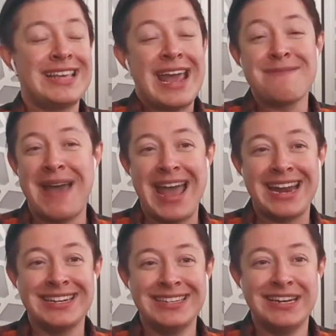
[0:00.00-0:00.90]
gay
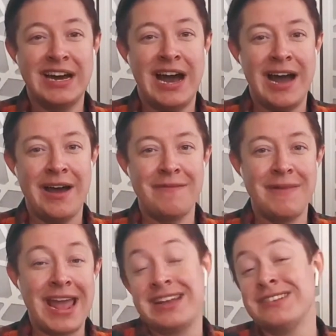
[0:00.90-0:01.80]
men,
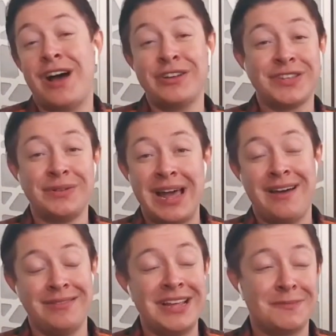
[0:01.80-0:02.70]
and also
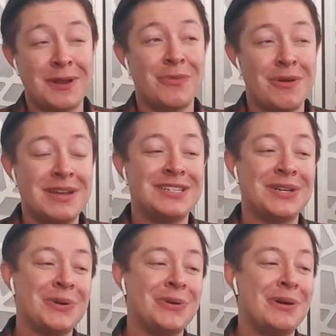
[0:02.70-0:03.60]
lesbian women
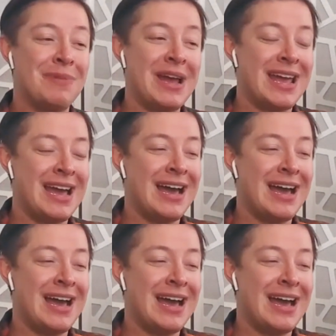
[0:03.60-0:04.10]
too. But